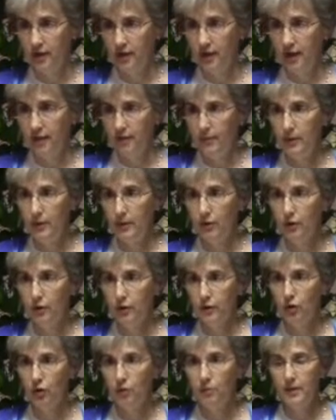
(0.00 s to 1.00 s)
I mean, there are
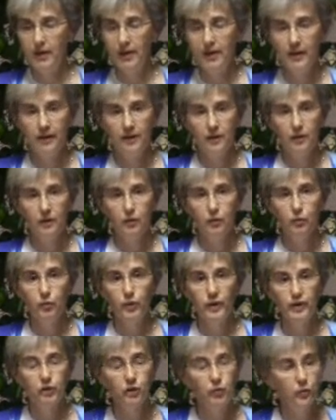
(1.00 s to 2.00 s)
so many
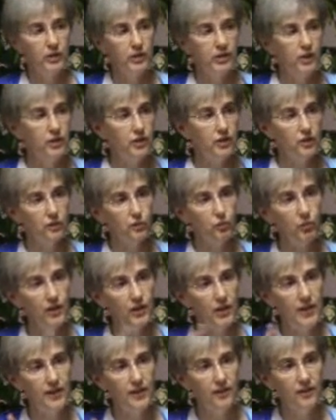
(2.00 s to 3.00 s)
rich traditions
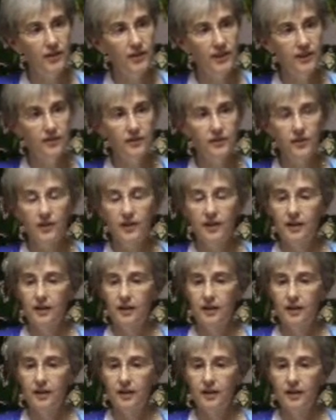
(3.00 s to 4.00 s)
within these,
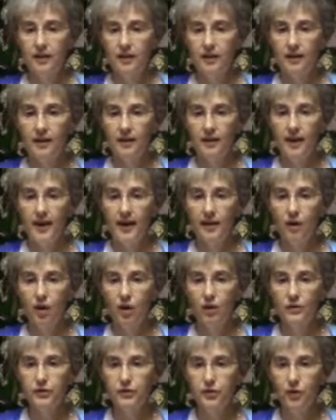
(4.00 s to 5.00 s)
and
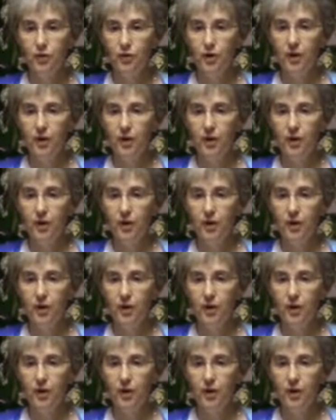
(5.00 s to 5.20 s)
also